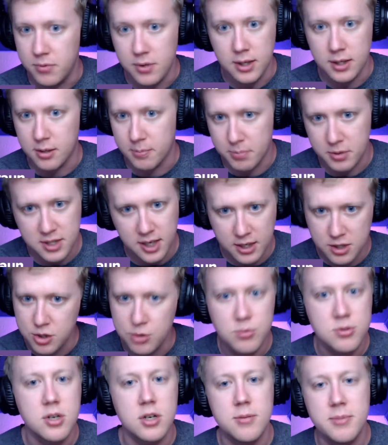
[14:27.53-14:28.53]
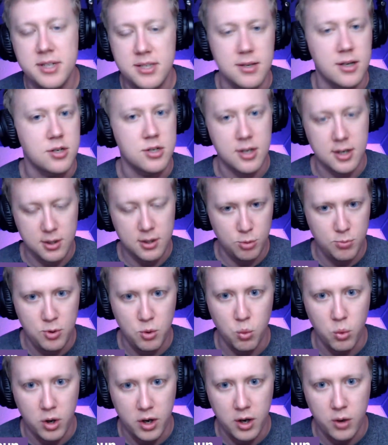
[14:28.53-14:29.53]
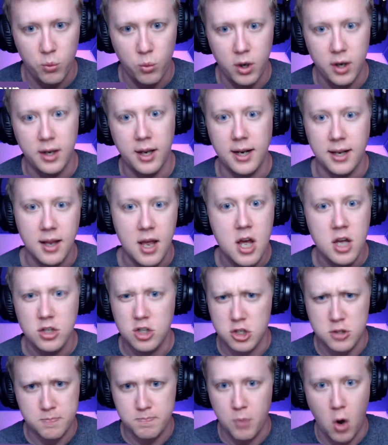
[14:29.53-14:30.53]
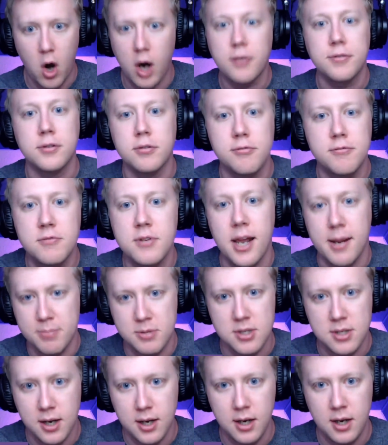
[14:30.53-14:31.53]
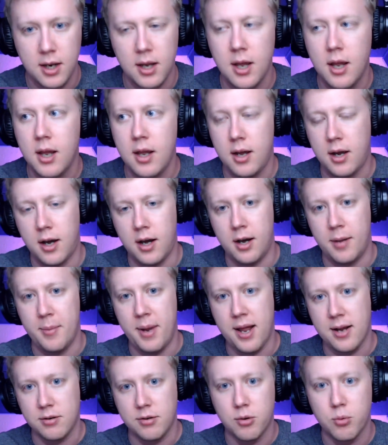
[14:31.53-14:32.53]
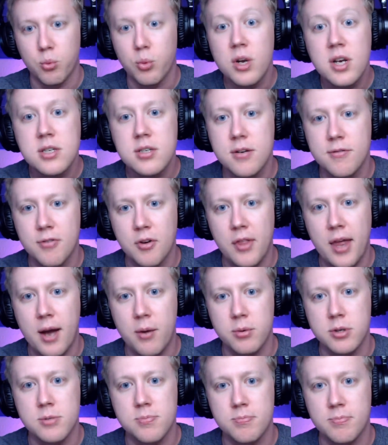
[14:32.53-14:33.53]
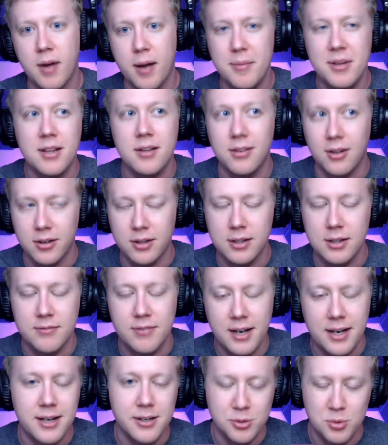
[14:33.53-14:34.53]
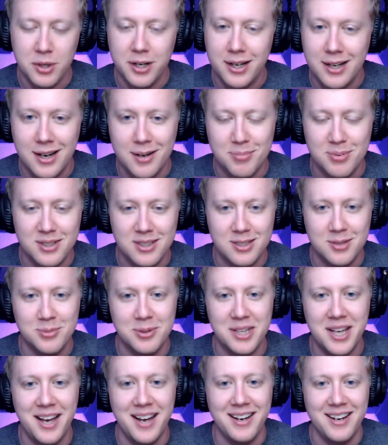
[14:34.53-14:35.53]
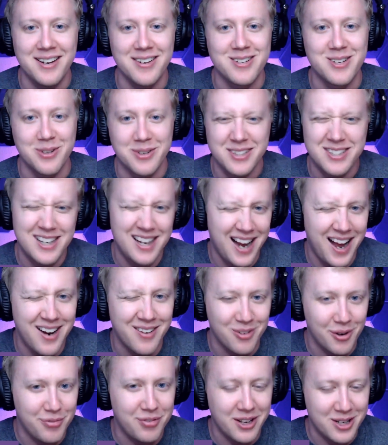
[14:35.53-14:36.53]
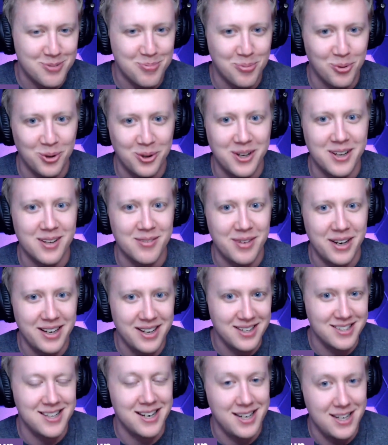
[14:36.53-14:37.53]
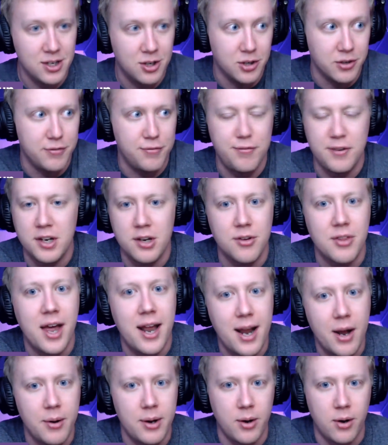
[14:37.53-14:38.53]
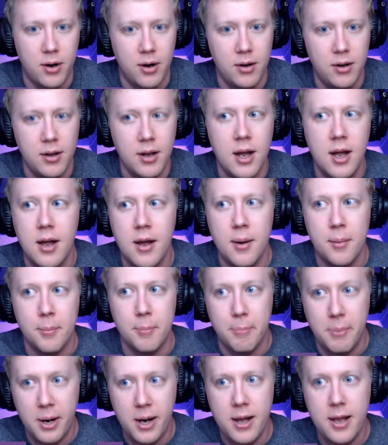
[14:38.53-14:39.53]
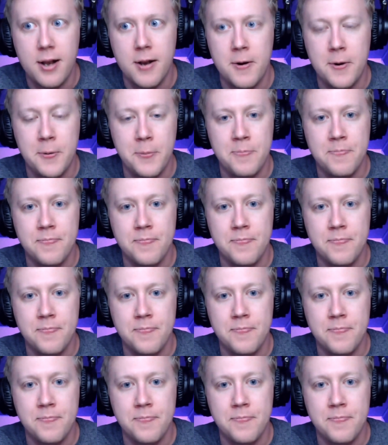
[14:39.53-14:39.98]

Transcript: that the protection was going to be such that he would be one-on-one, like just off of tape study. And the reason for that was, I mean, look, the Vikings were like kind of predictable that year, so it's kind of reflects poorly on the Vikings that he could figure that out at all. But